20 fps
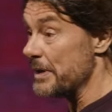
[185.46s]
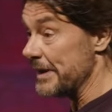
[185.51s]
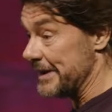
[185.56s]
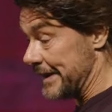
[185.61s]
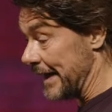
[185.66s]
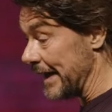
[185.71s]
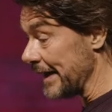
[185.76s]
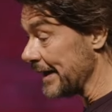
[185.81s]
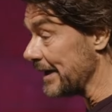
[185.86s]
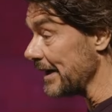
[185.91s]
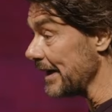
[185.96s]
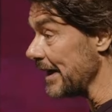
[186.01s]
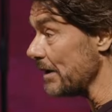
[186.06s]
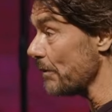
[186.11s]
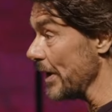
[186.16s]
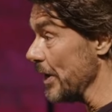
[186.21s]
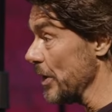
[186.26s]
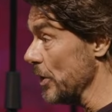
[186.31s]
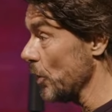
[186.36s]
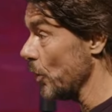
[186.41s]

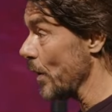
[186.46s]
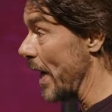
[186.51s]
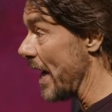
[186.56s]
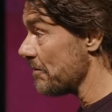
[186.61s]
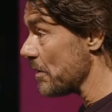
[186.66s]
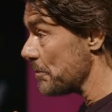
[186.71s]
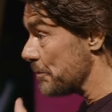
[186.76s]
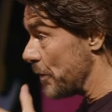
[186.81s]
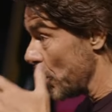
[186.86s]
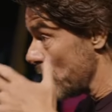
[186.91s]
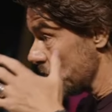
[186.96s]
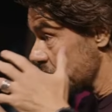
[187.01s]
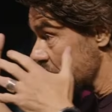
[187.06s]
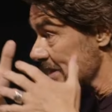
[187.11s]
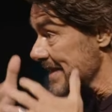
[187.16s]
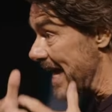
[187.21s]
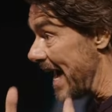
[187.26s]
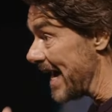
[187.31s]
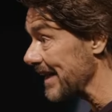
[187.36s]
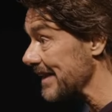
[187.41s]
Particularly when you have a
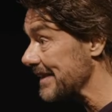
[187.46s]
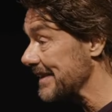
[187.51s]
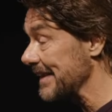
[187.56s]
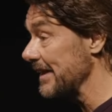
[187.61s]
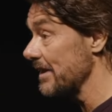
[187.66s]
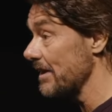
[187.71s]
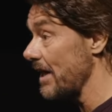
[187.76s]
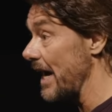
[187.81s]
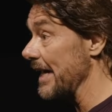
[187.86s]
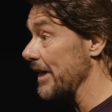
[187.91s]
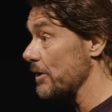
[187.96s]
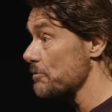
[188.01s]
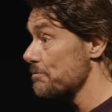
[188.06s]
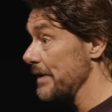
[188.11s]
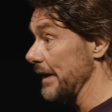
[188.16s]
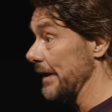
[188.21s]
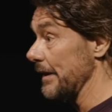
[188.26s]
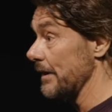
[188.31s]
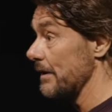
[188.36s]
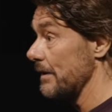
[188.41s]
personality like
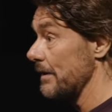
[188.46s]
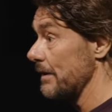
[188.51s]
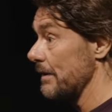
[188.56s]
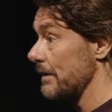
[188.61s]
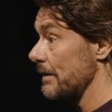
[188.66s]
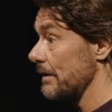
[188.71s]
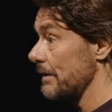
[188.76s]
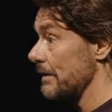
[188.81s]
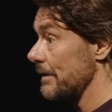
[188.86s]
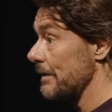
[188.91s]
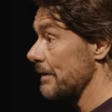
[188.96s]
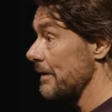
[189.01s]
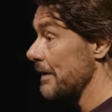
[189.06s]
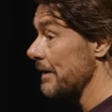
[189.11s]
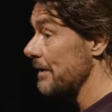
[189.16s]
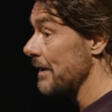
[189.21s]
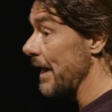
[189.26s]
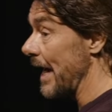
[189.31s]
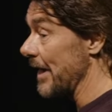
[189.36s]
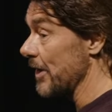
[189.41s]
me
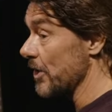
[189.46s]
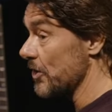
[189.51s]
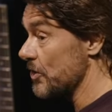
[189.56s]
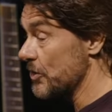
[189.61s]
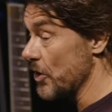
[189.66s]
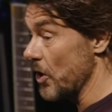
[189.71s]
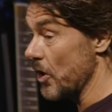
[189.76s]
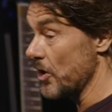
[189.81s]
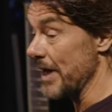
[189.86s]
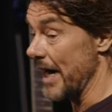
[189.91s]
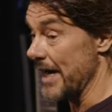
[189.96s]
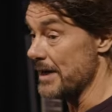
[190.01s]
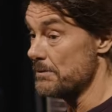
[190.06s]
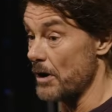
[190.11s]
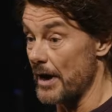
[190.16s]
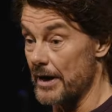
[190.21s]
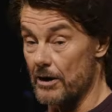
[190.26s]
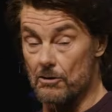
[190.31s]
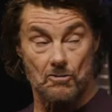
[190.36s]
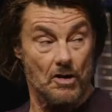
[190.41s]
and a
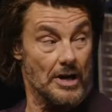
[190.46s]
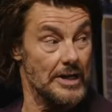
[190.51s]
surname like